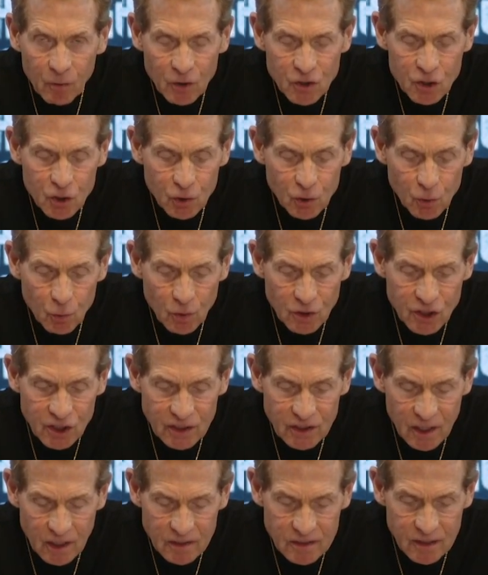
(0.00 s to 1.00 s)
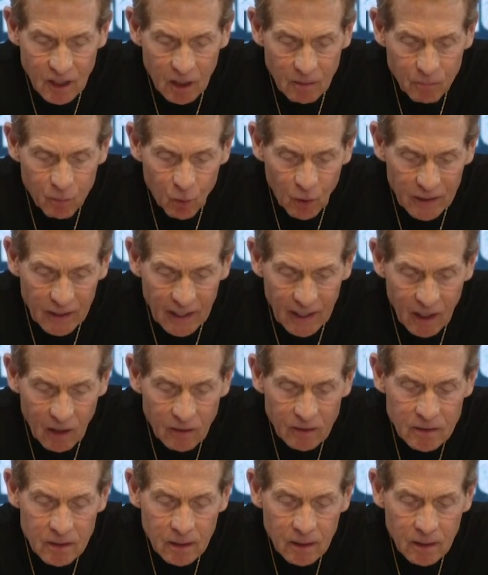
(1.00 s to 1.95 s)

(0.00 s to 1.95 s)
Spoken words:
two, which he does not point out,